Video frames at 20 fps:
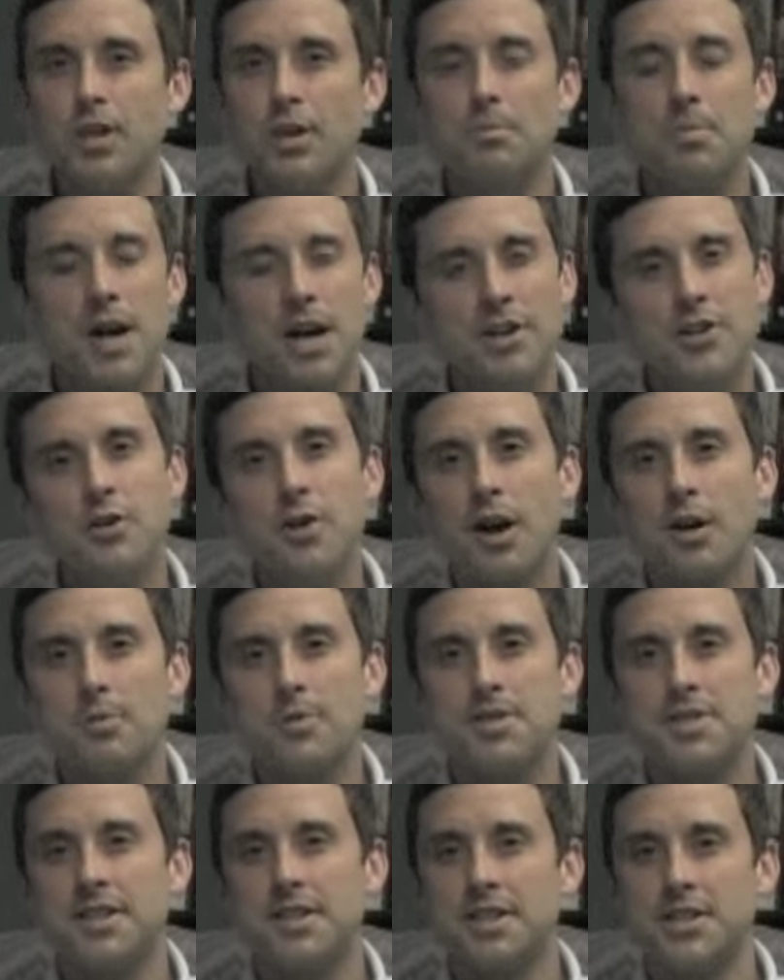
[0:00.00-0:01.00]
But I knew I
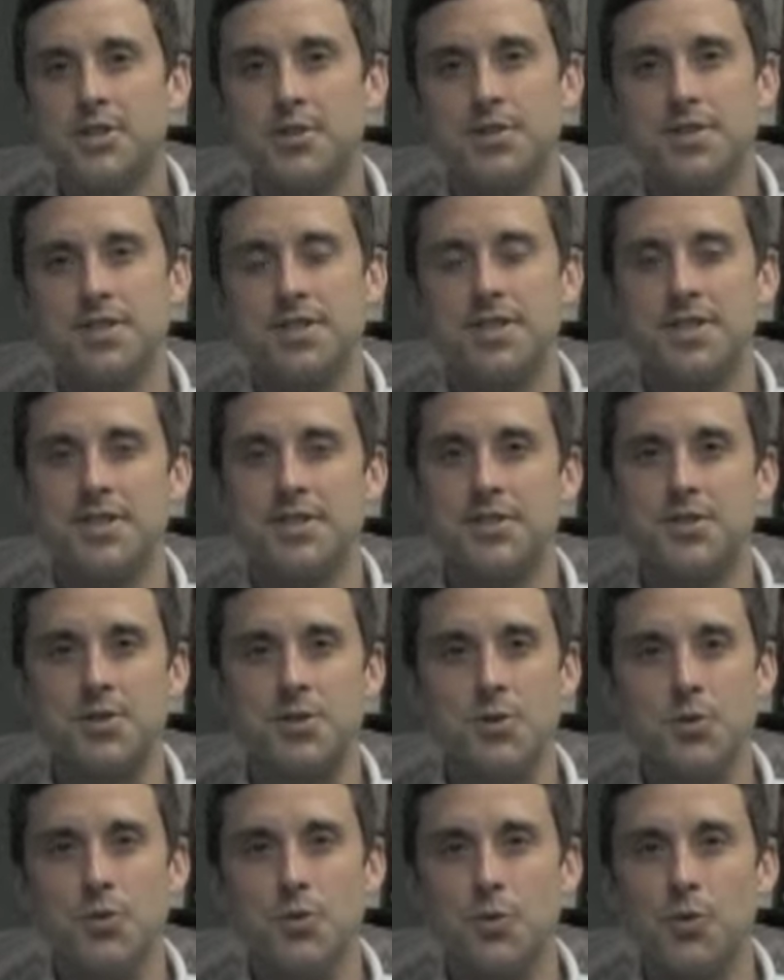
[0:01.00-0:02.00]
was still interested in
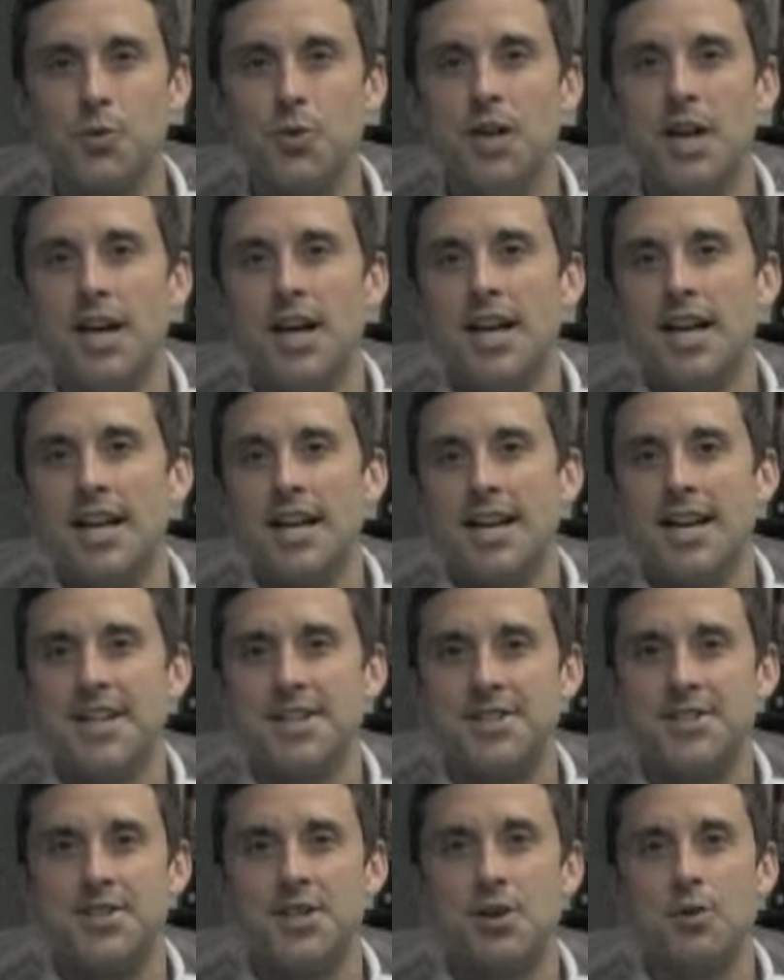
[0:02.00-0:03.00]
school,
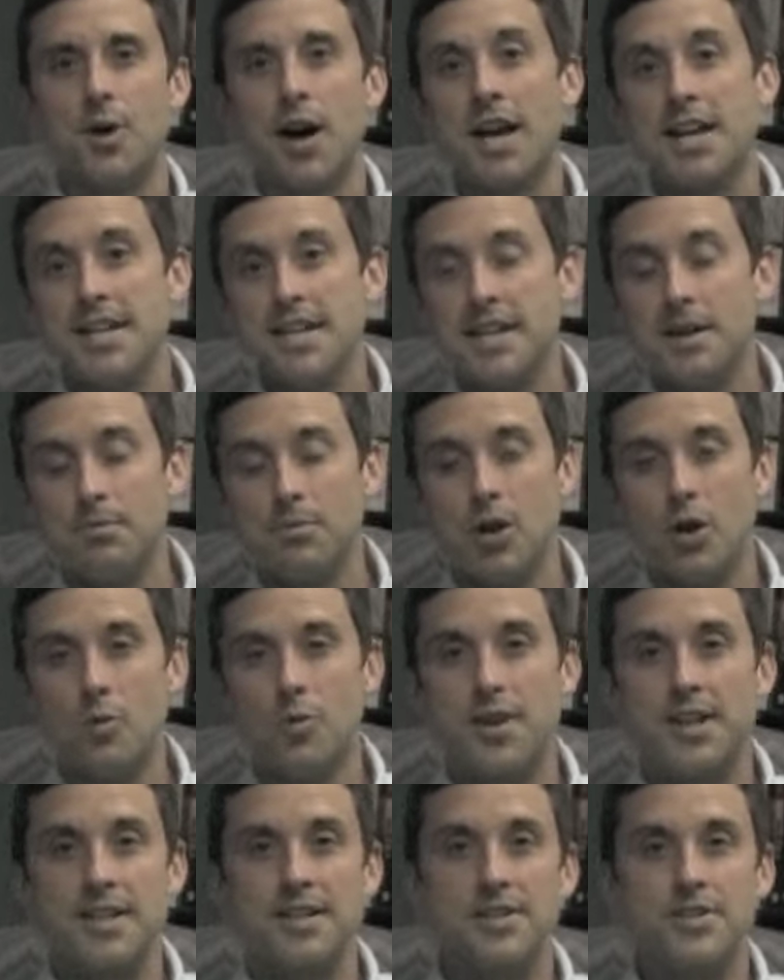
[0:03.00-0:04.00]
and so I ended up
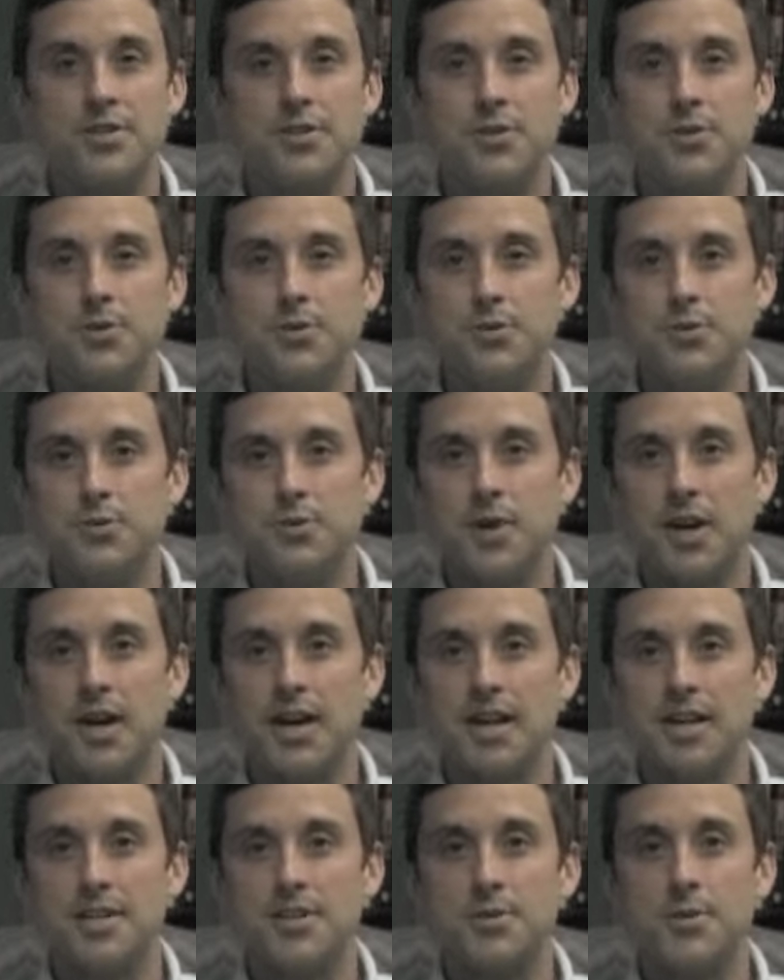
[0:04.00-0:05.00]
going to
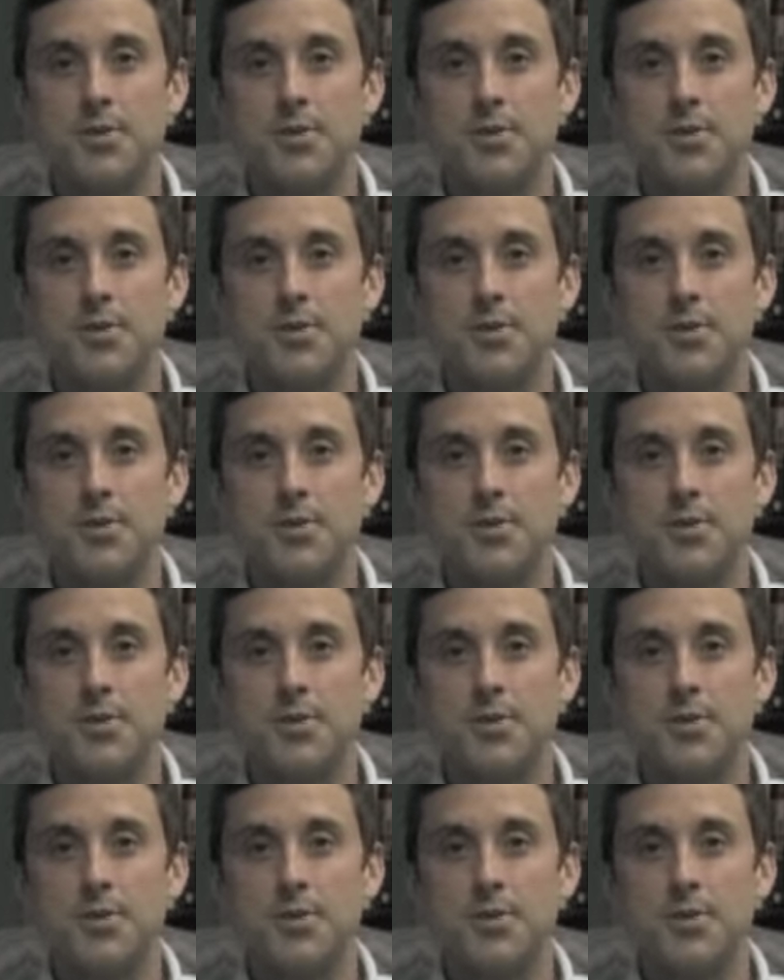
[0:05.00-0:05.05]
a